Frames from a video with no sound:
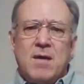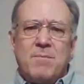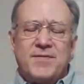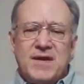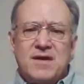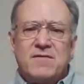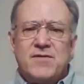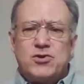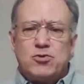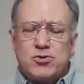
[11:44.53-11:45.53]
but the
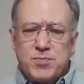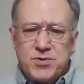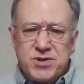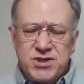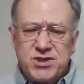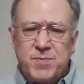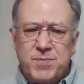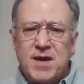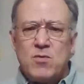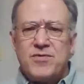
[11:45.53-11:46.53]
individuals
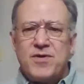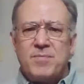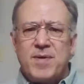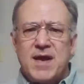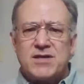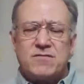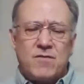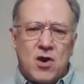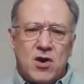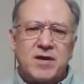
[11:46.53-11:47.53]
participating with Onpassive
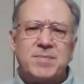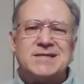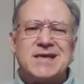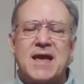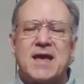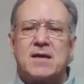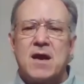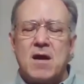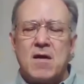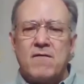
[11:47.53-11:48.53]
are going to be taken
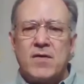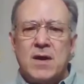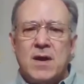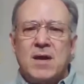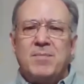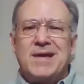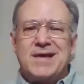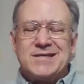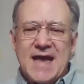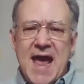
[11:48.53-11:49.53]
care of,
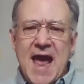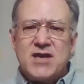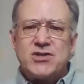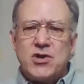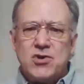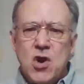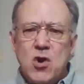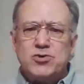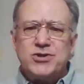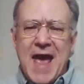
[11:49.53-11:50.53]
because Ash
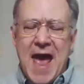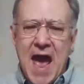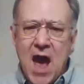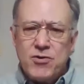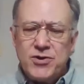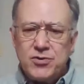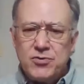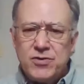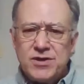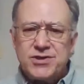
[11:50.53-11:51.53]
knows how to
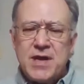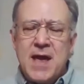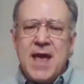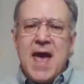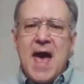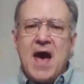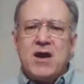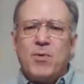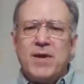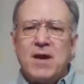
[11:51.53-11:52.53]
do this, how
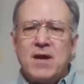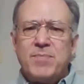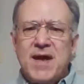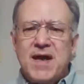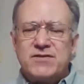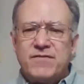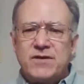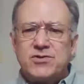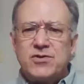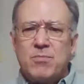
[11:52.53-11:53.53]
to bring Onpassive
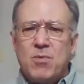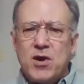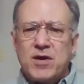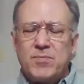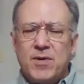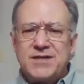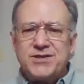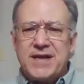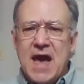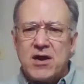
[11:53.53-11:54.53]
into the
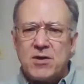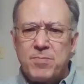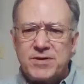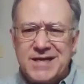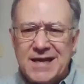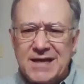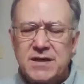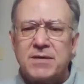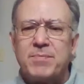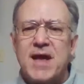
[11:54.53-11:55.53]
marketplace, and how to protect
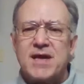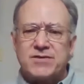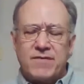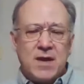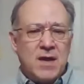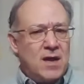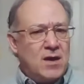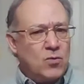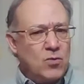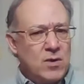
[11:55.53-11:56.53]
Onpassive.
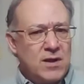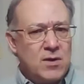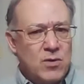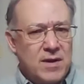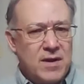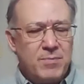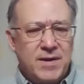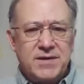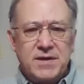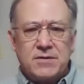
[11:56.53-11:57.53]
Really, really a
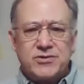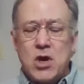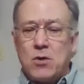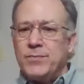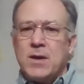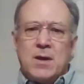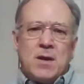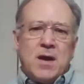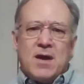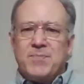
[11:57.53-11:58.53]
big deal. So
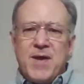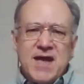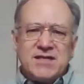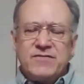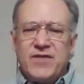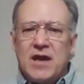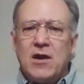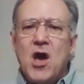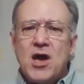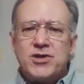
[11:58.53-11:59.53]
Onpassive, they
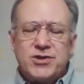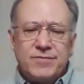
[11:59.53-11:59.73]
launch,